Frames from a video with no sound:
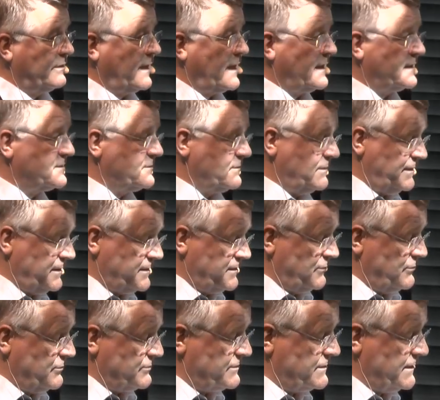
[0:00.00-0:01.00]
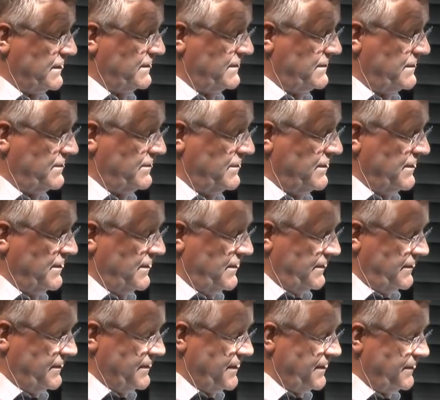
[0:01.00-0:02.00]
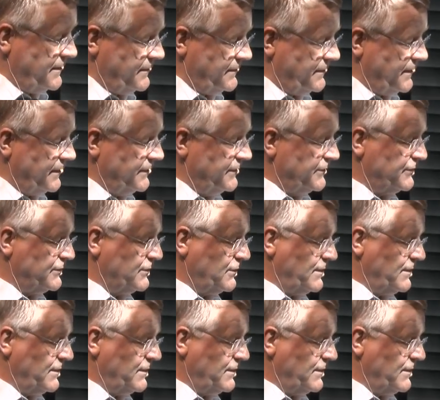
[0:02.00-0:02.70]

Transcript: Actually, it looks that, the, that either the